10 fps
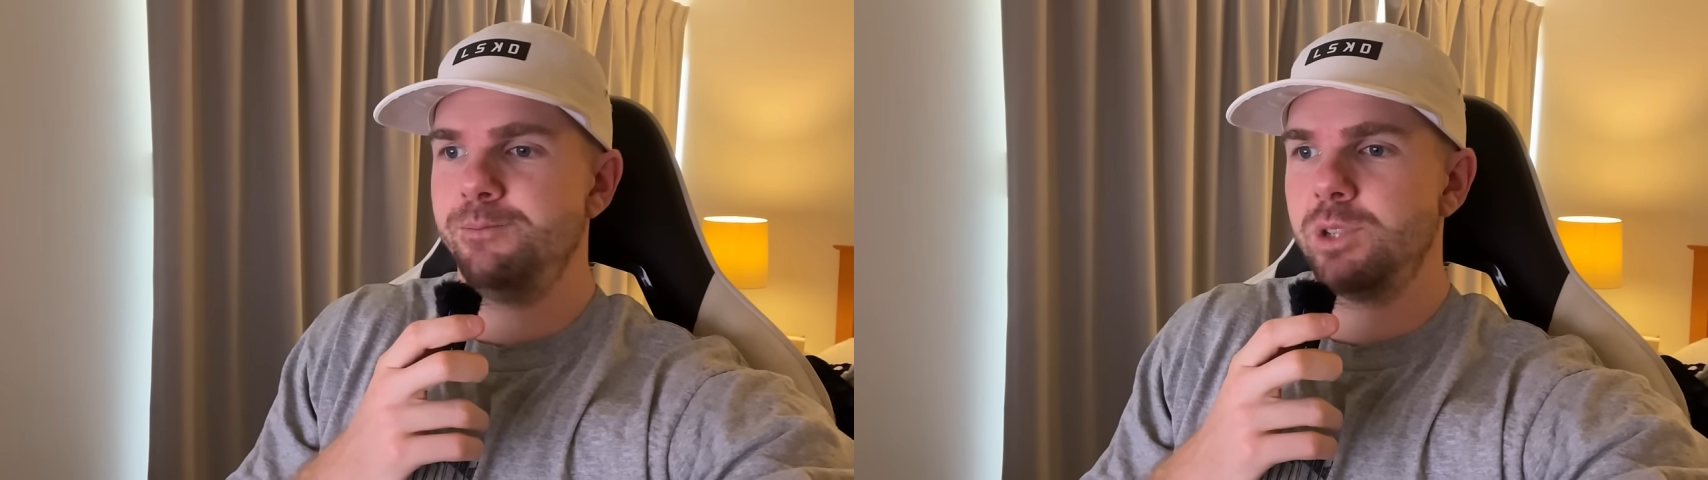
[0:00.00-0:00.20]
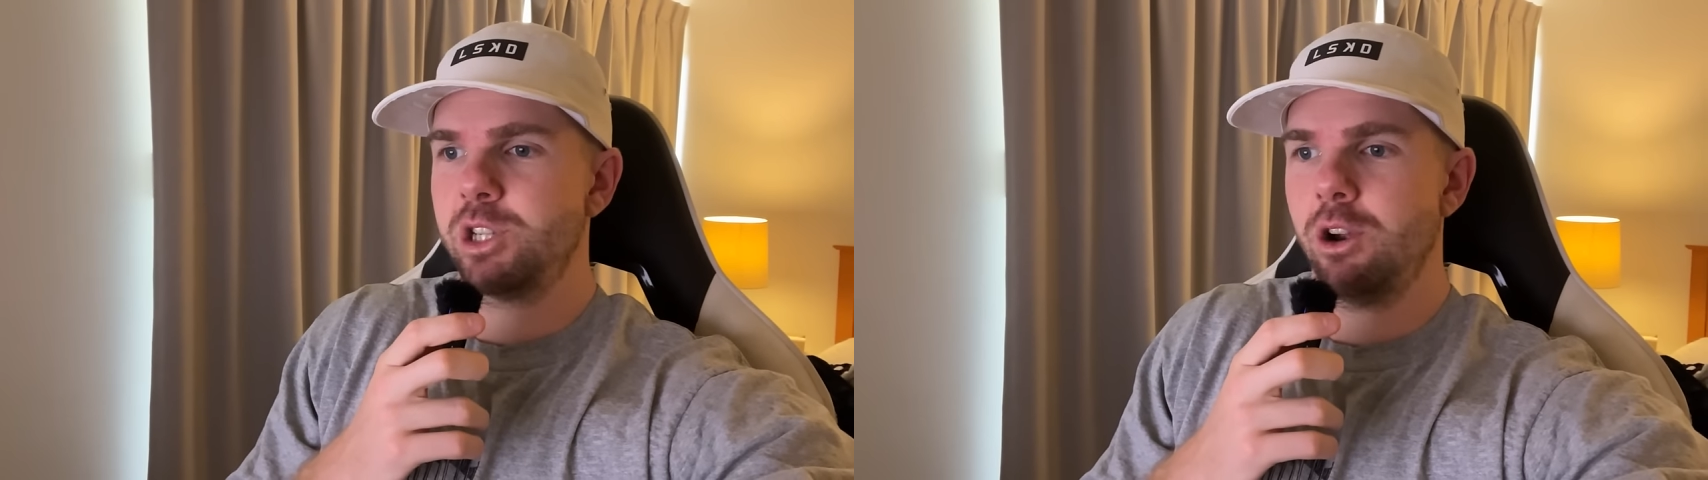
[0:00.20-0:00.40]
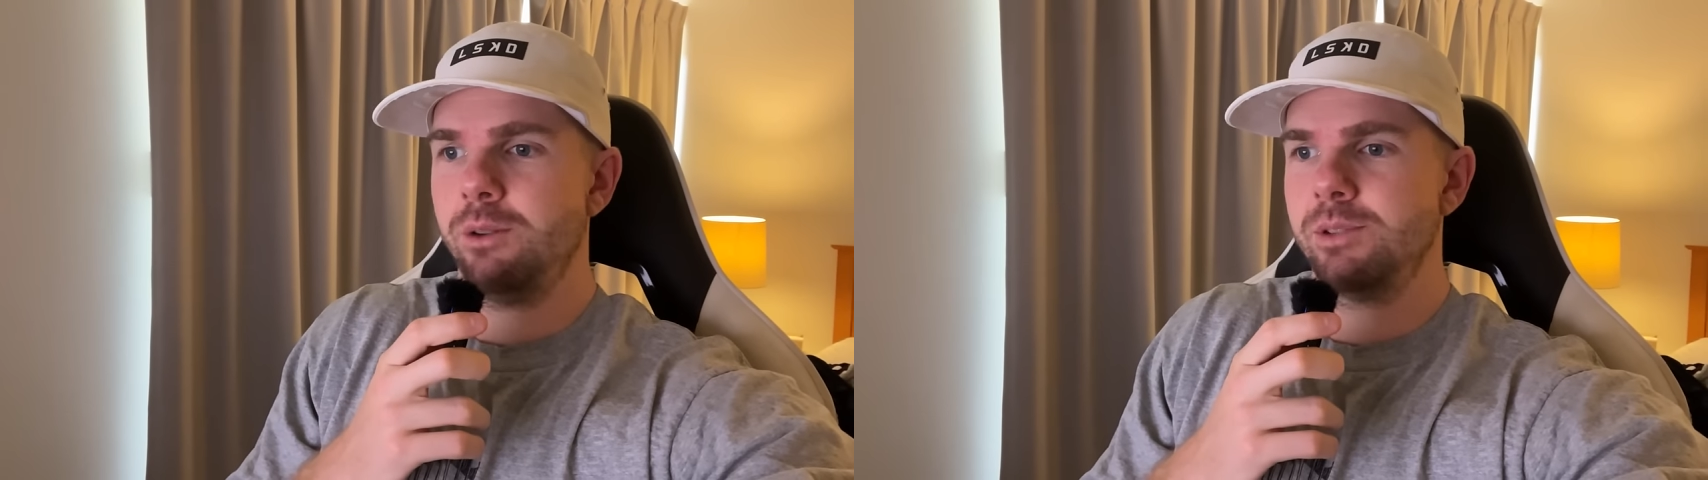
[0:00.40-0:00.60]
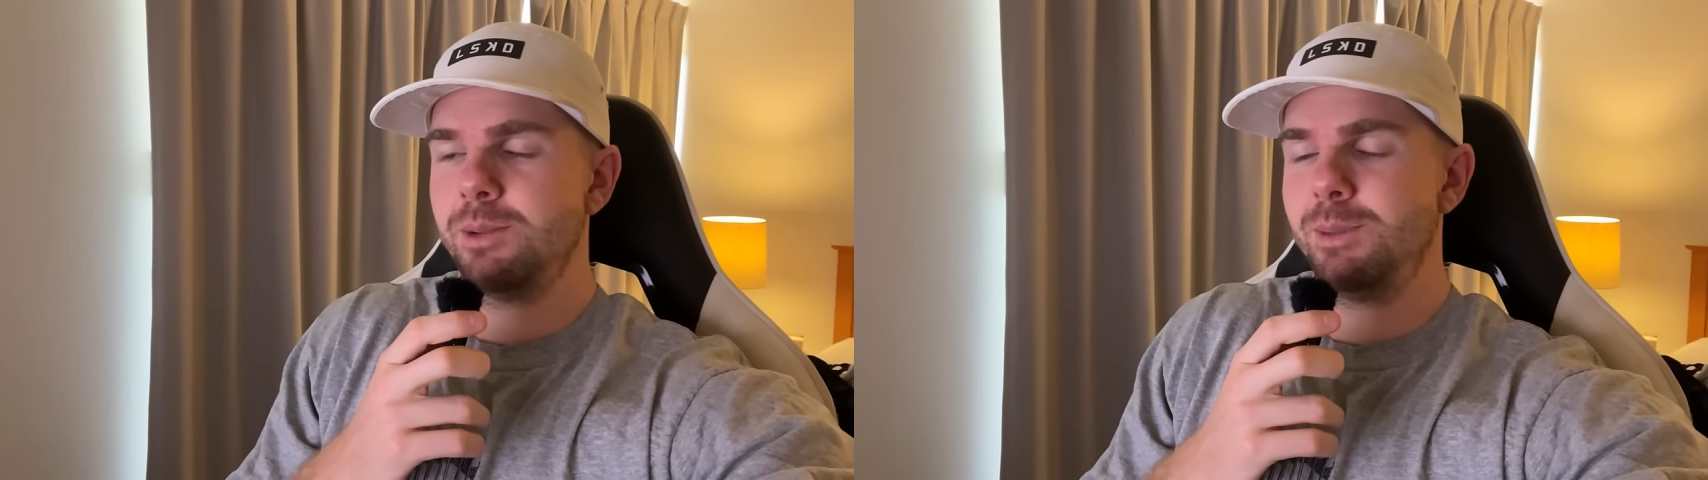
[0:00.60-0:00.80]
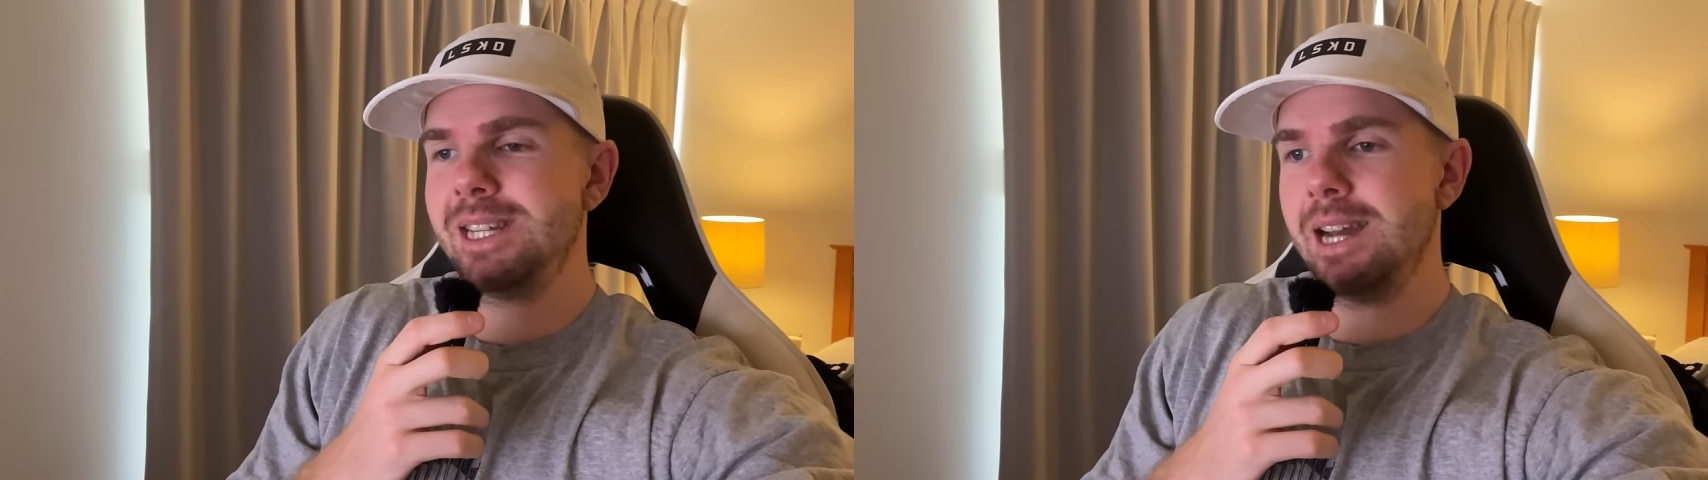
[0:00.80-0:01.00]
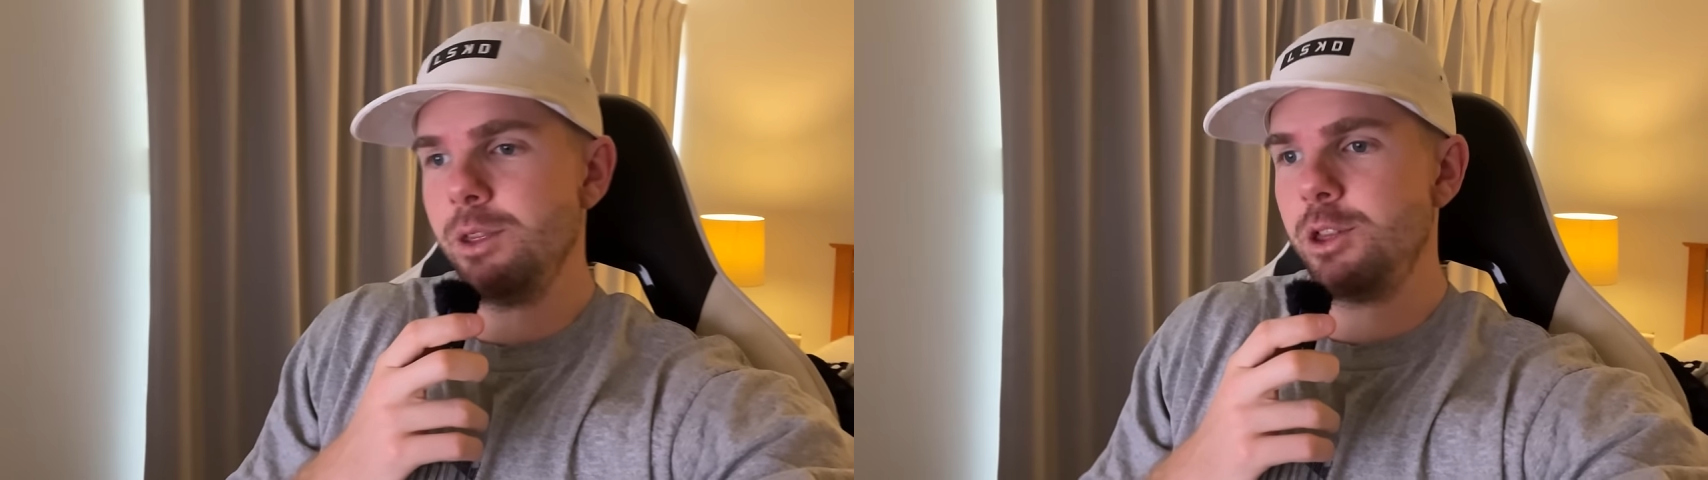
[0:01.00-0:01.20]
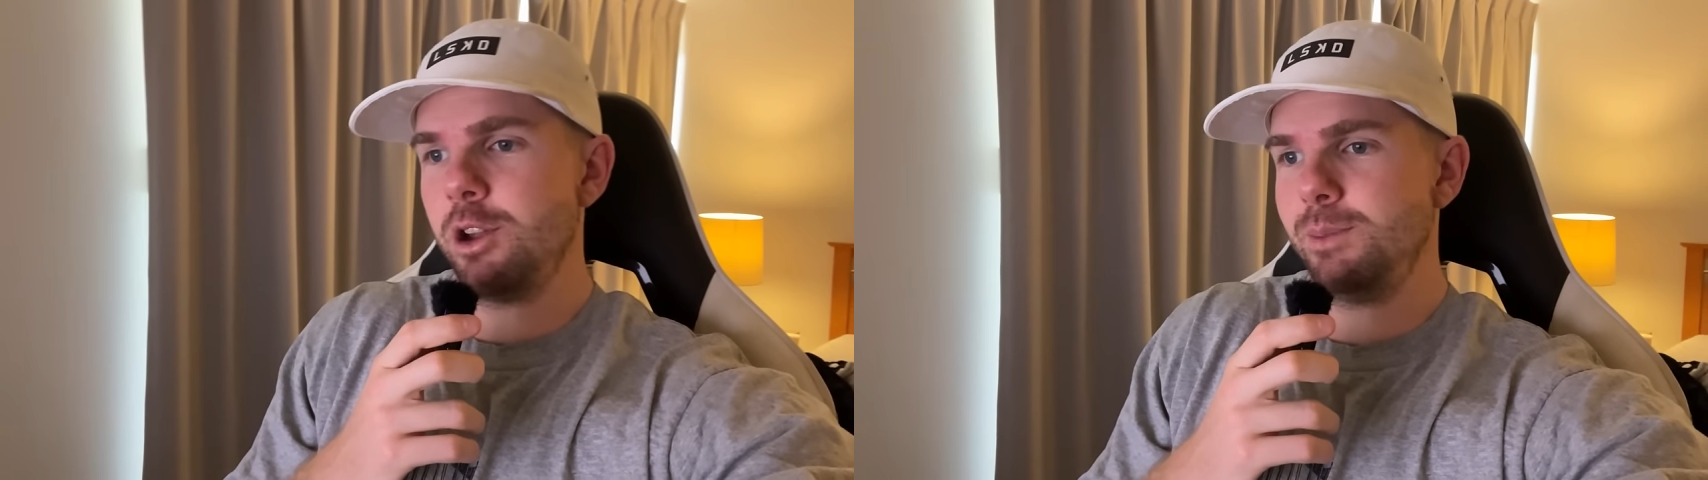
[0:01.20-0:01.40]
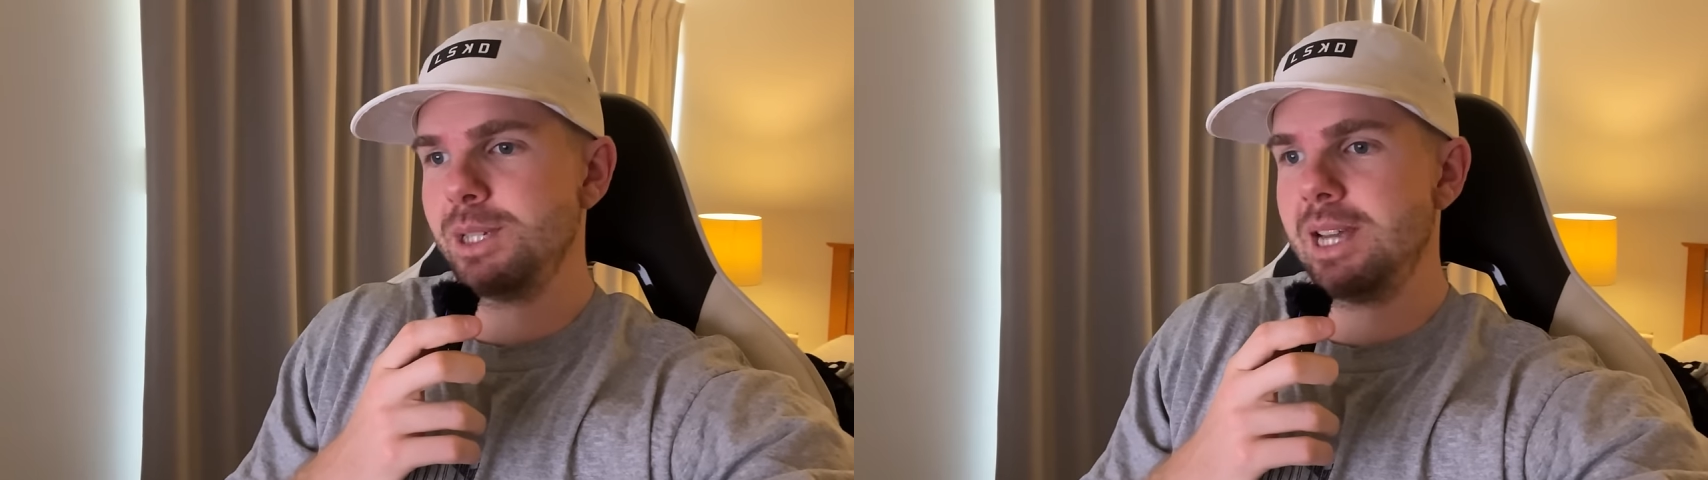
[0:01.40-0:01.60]
So to be down
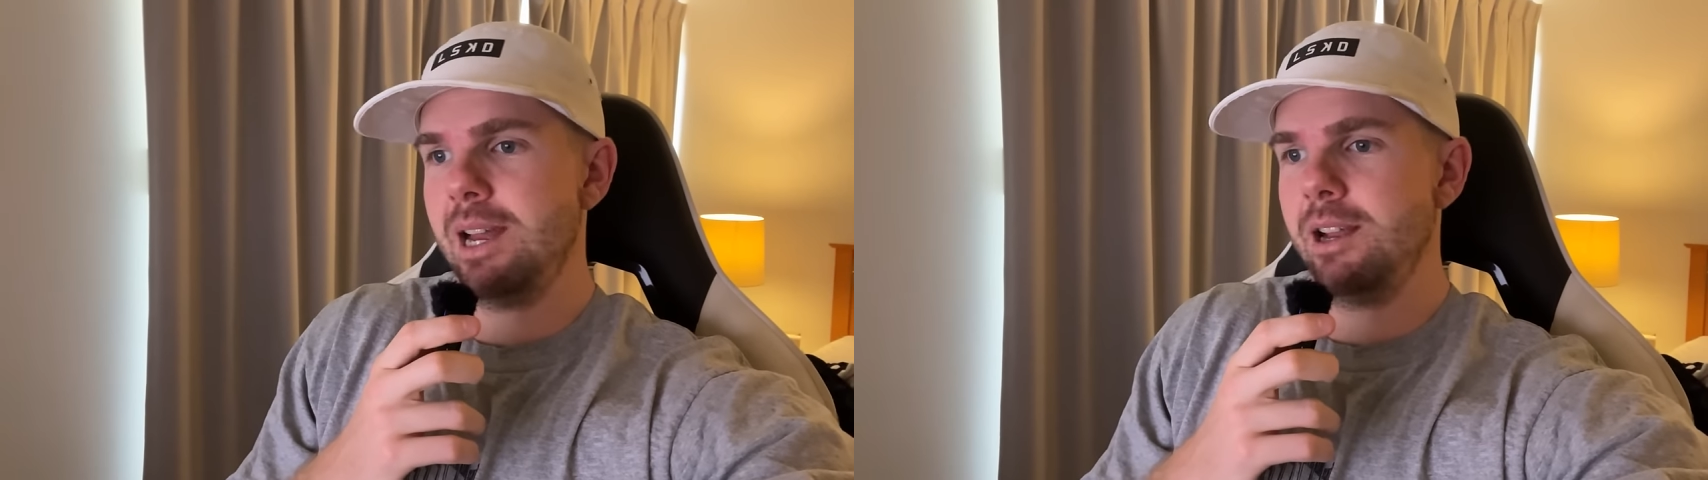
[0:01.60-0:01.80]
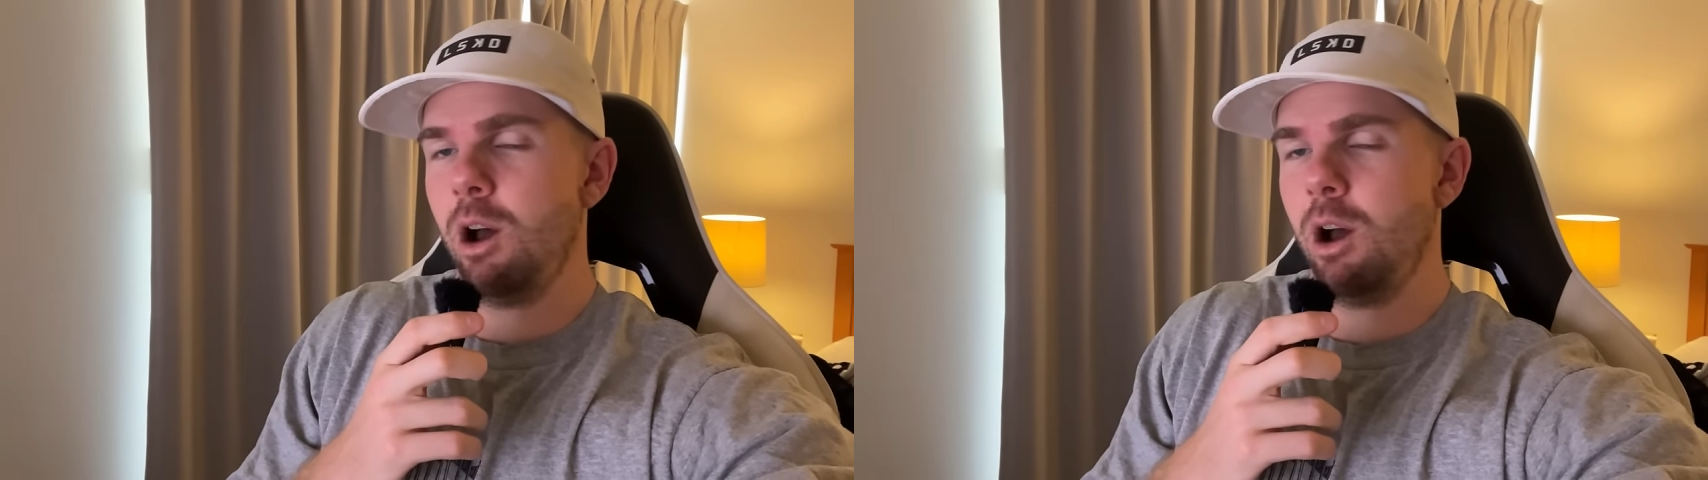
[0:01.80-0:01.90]
30%,